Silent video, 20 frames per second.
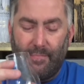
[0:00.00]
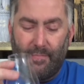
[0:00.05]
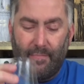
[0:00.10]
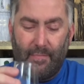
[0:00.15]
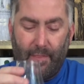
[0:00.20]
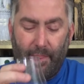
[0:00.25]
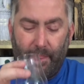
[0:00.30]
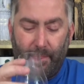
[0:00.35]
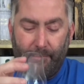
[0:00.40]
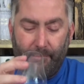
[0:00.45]

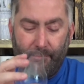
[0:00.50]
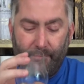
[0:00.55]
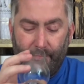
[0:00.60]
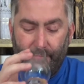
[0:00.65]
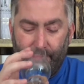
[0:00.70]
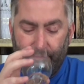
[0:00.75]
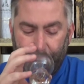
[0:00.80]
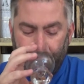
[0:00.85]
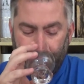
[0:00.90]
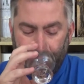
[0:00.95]

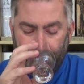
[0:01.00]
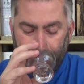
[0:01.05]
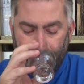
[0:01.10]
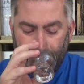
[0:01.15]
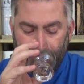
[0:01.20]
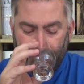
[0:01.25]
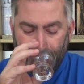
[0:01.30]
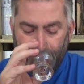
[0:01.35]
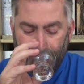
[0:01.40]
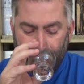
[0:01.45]

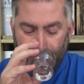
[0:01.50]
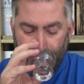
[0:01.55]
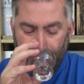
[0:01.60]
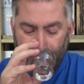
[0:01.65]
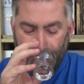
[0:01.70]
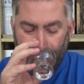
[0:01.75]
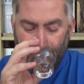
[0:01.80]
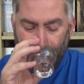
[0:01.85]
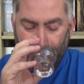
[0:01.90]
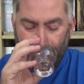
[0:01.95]

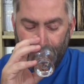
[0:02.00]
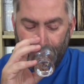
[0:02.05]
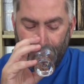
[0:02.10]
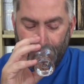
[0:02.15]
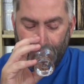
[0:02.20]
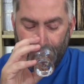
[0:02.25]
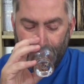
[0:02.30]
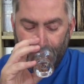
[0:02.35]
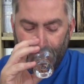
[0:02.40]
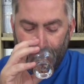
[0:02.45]

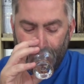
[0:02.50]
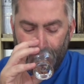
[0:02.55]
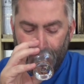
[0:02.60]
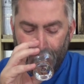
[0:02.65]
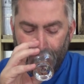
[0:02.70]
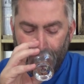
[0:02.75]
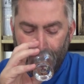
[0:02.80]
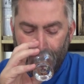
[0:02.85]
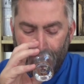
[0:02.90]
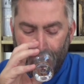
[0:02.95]

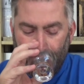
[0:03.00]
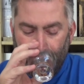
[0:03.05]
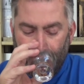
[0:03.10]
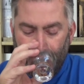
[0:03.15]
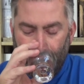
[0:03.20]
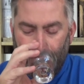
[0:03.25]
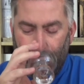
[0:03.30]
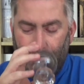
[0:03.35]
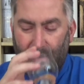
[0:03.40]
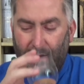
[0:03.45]

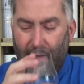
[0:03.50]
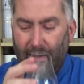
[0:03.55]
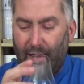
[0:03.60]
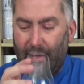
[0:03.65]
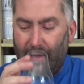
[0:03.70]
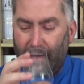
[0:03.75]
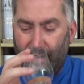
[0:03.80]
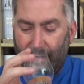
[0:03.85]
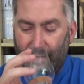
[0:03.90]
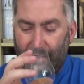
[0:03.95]

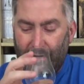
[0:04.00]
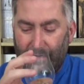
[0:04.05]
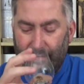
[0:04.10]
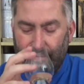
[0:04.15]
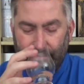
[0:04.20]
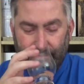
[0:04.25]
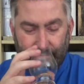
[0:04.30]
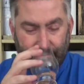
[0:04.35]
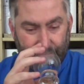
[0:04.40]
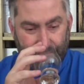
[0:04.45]

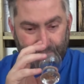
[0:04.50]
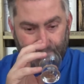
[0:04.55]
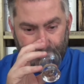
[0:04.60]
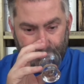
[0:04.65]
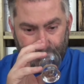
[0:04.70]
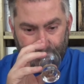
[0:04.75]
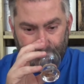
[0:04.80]
Nobody speaks.